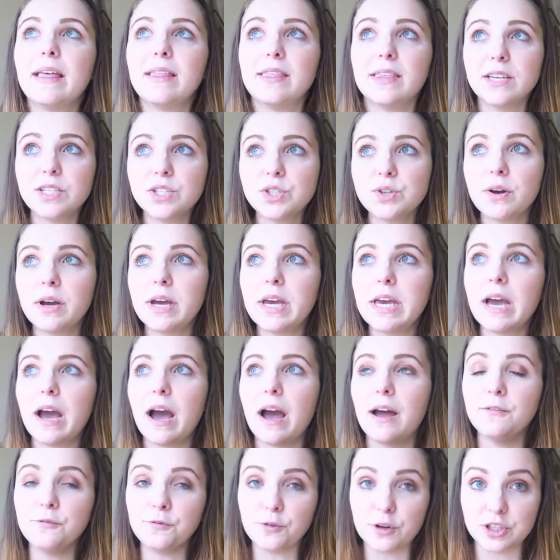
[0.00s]
this story
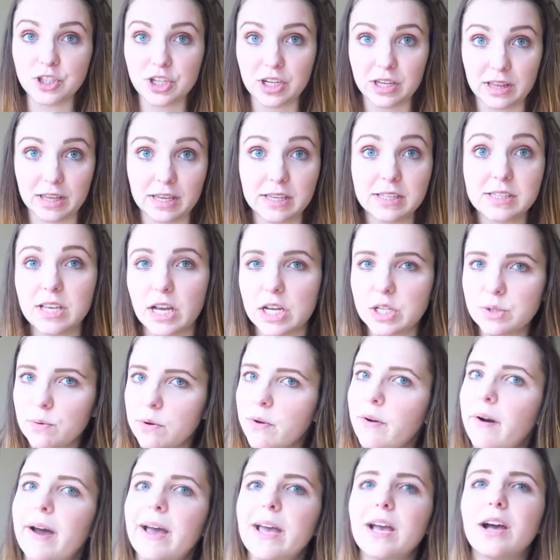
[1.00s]
unfortunately does
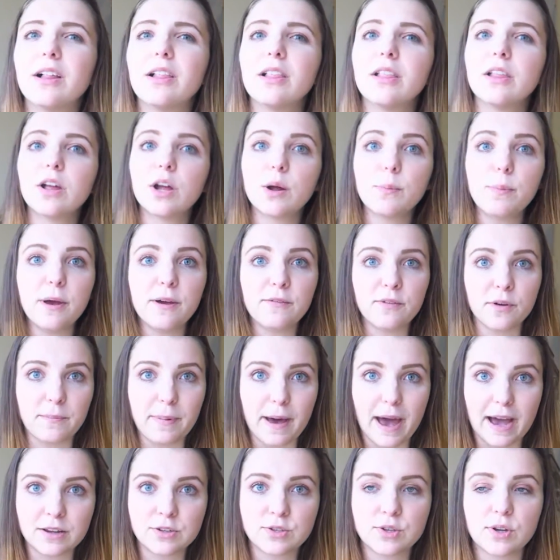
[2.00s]
require a little bit of a
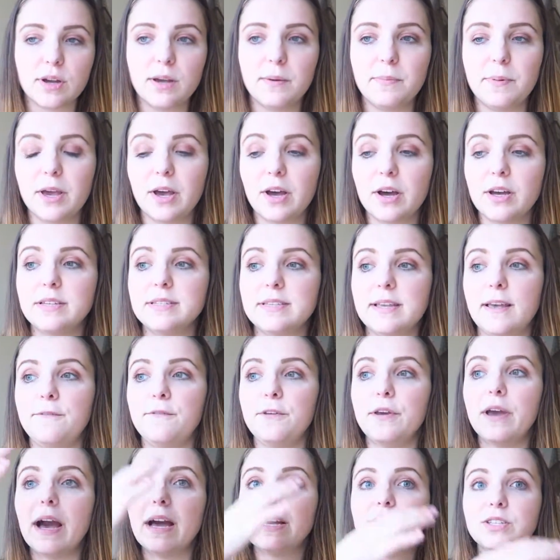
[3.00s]
backstory because if
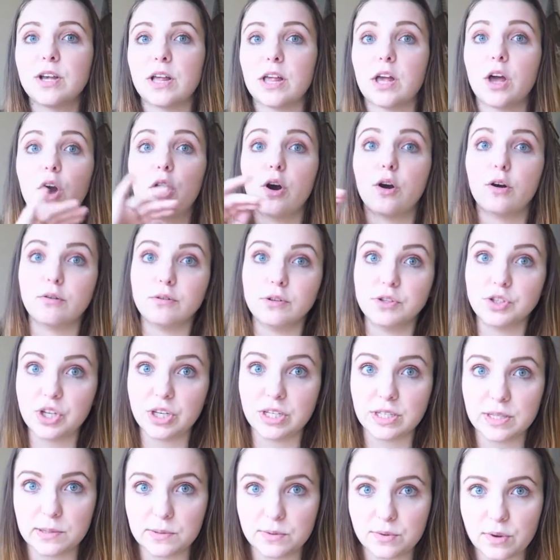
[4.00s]
you guys are like OG
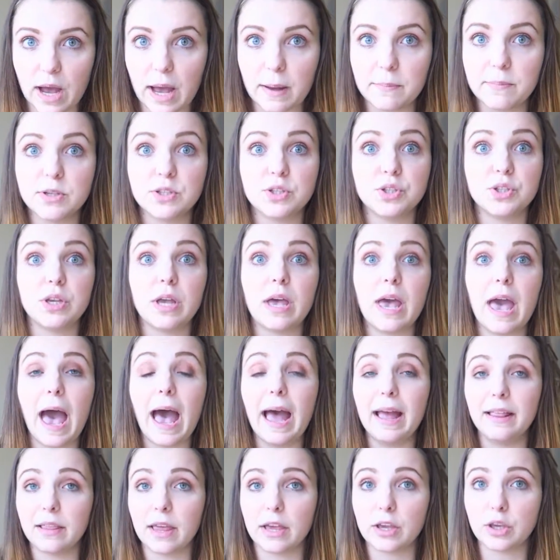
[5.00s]
subscribers
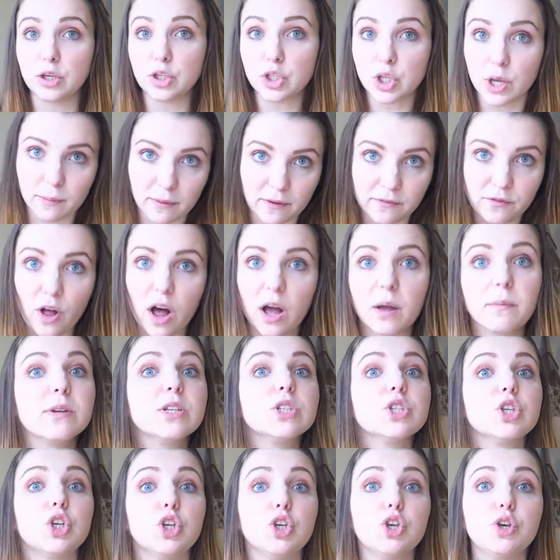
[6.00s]
and like you saw my
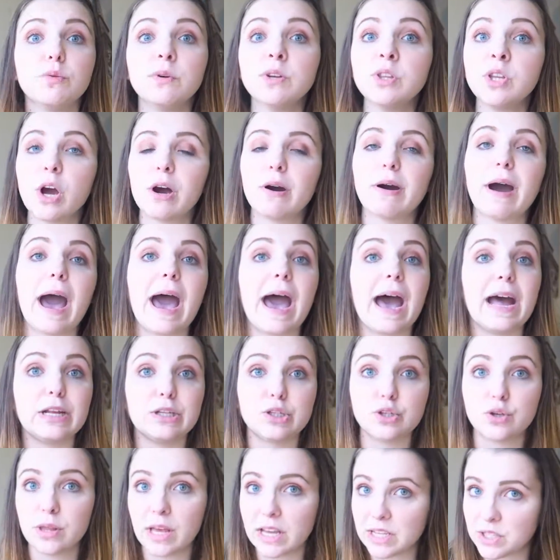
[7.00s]
vlogmas, you would know I had a
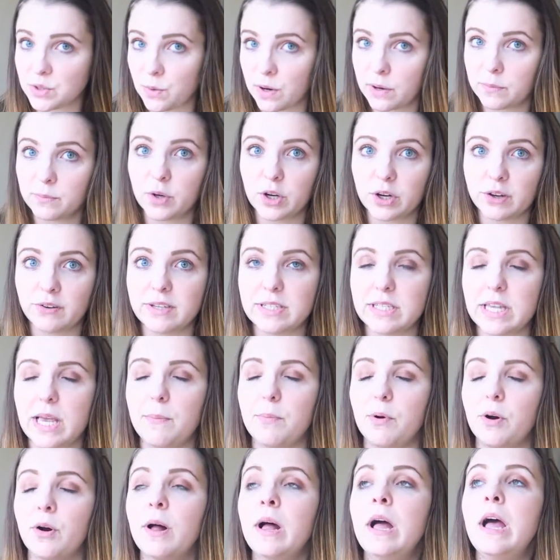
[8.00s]
2001 Mercury
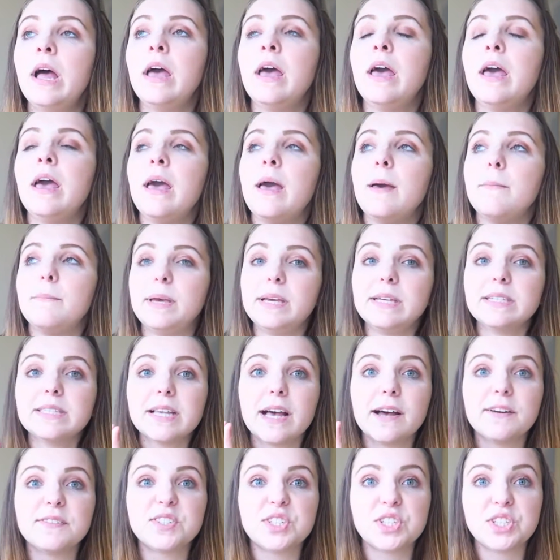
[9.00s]
Sable. Piece
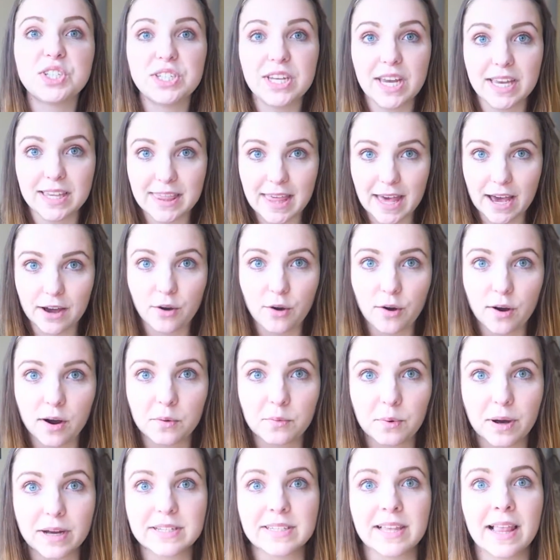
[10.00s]
of shit that car
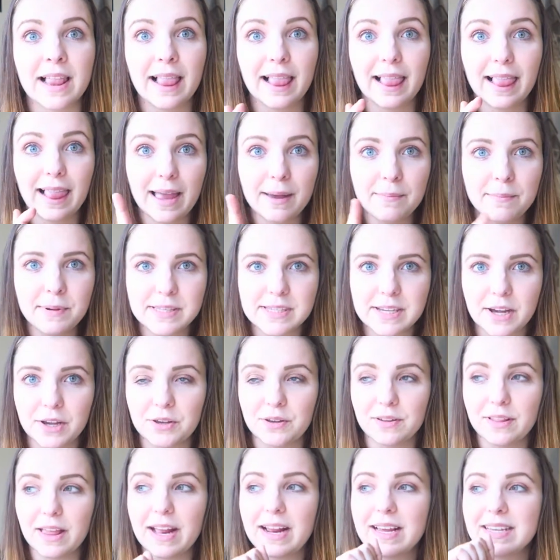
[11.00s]
was, let me tell
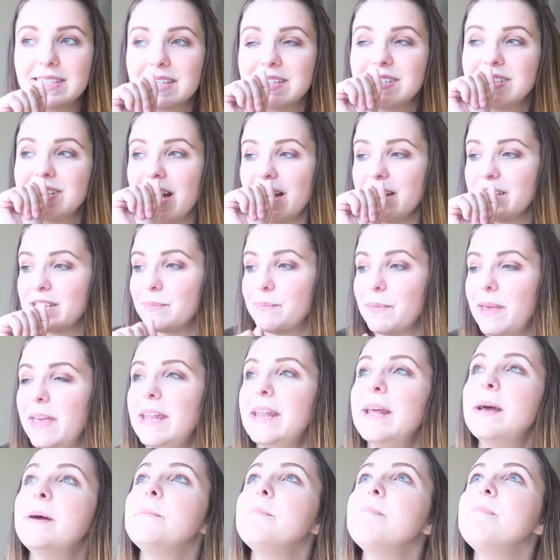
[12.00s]
you, ladies and
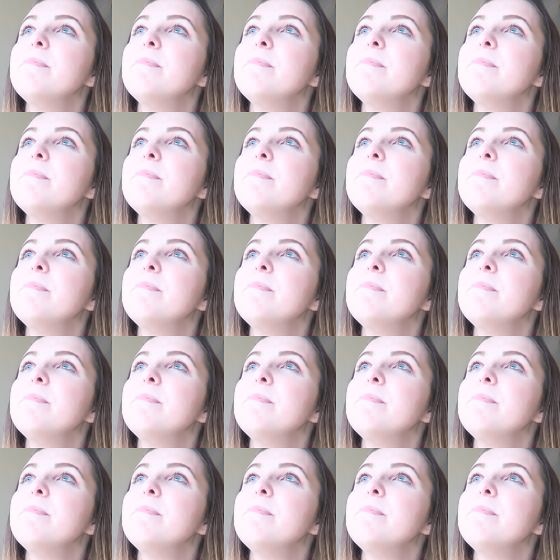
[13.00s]
gentlemen.